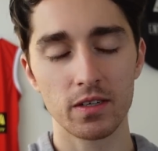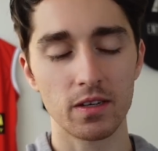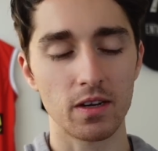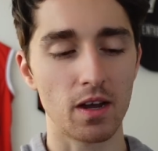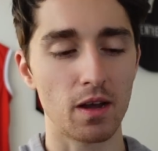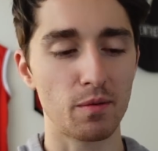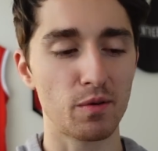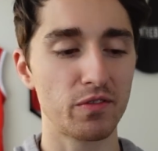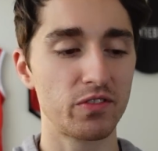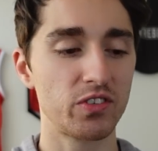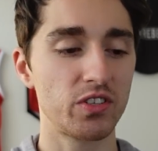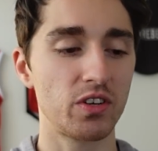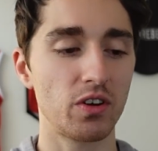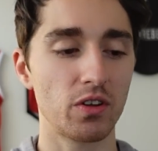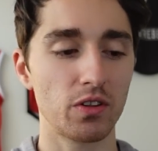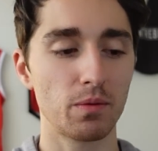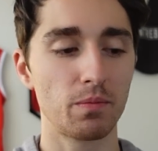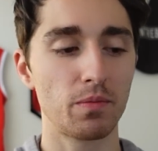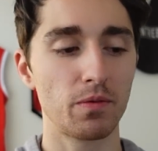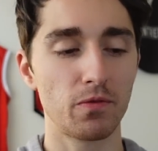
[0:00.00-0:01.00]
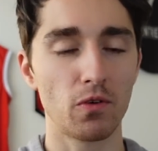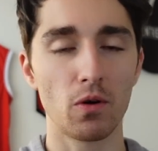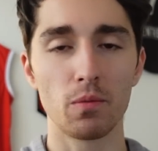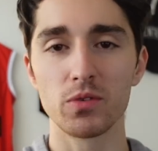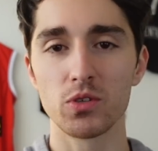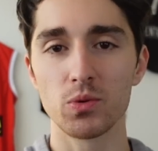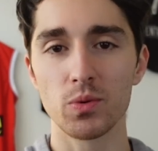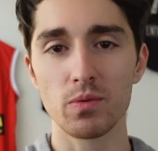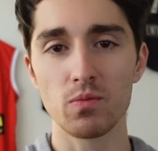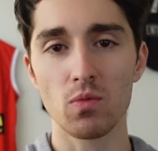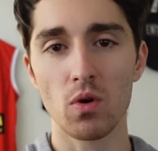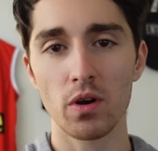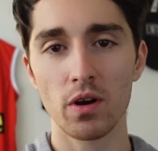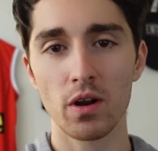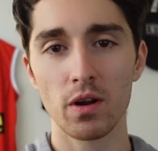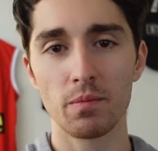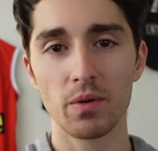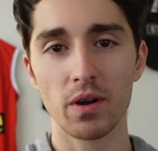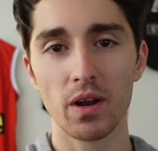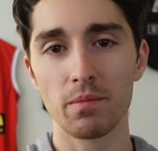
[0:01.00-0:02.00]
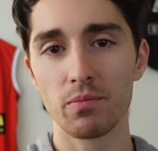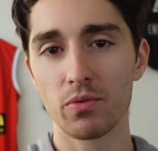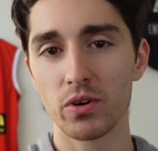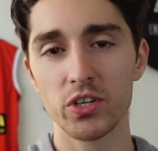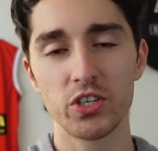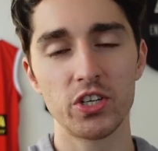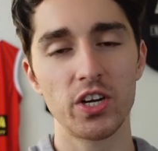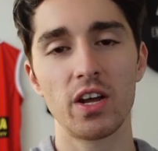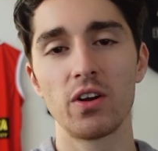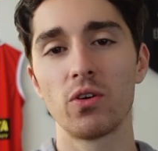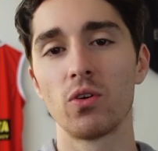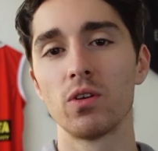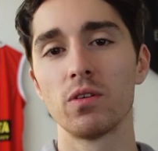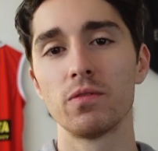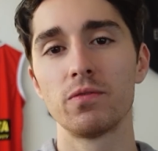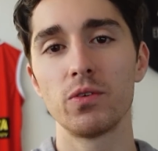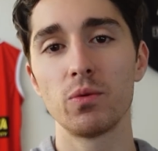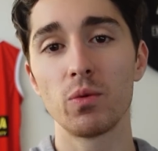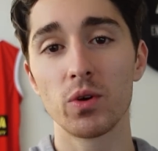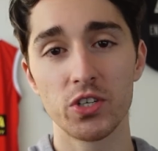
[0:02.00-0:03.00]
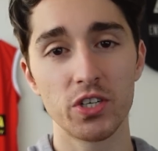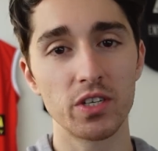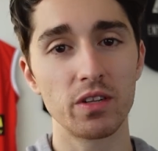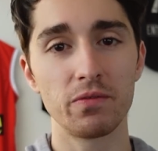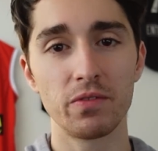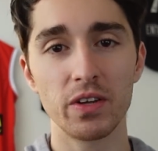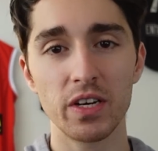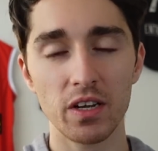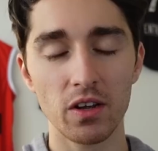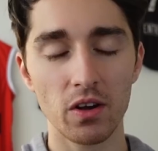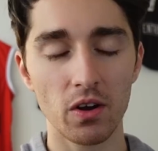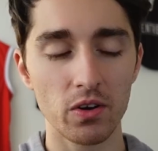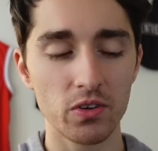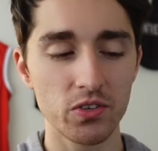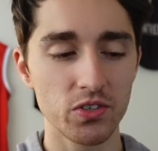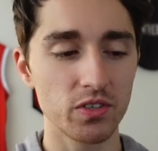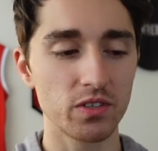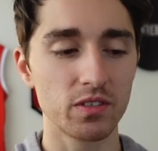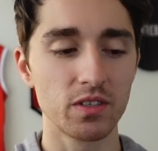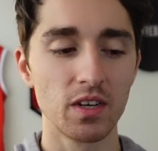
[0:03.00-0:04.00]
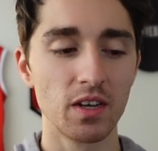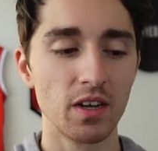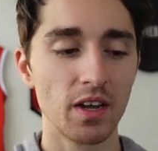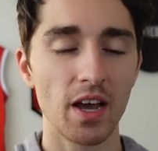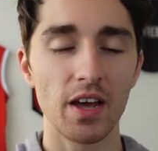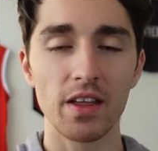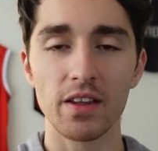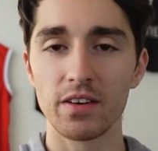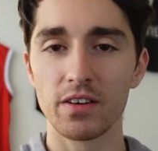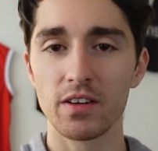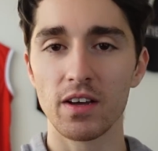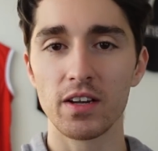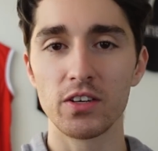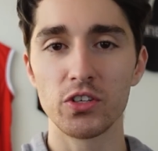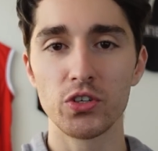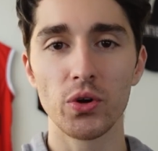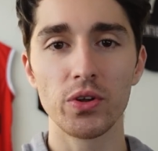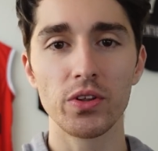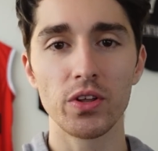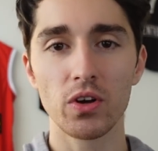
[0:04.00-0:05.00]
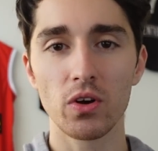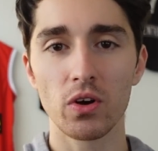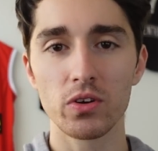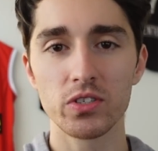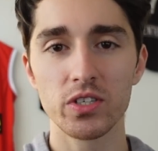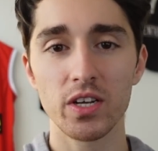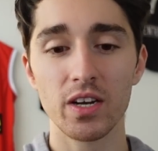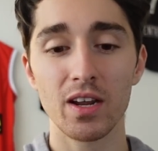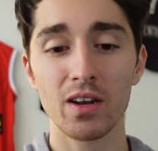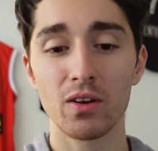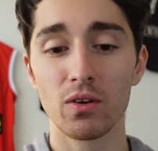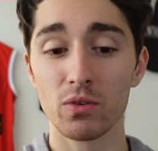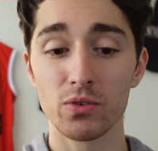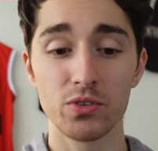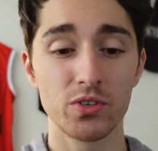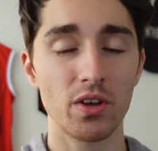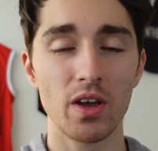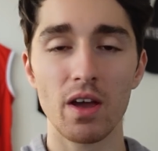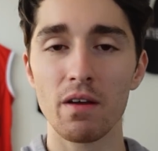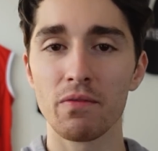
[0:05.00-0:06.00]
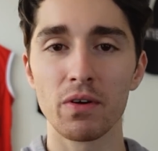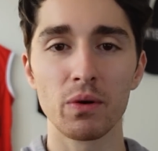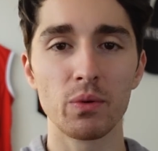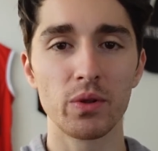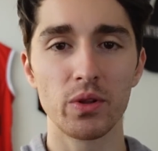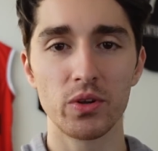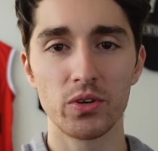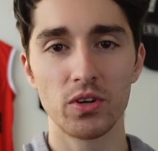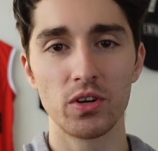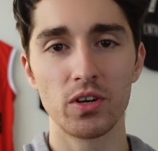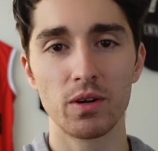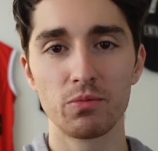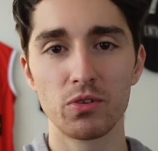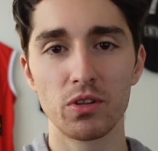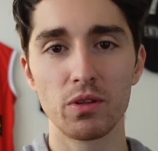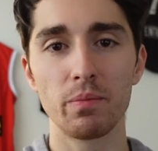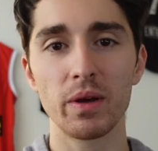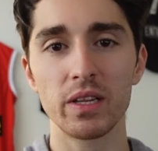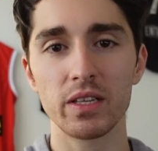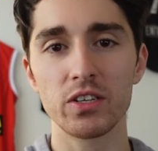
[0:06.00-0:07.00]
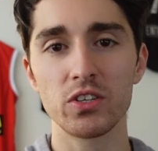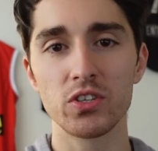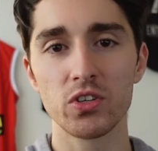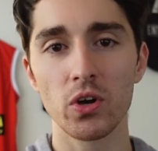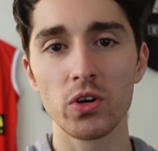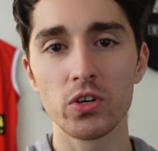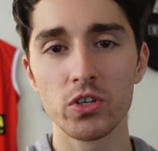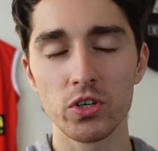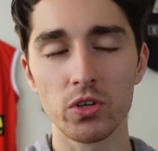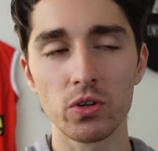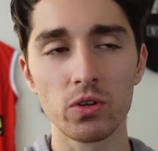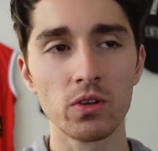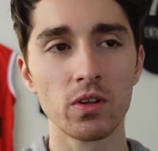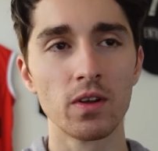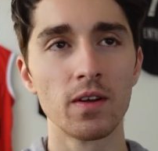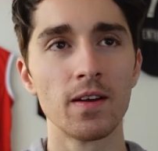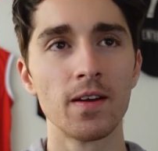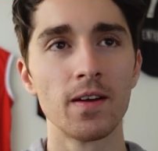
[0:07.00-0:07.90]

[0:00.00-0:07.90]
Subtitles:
Obviously not the performance we wanted, but I appreciate all of you watching the videos and enjoying the content, and also everyone that turned up to the Bentley Social.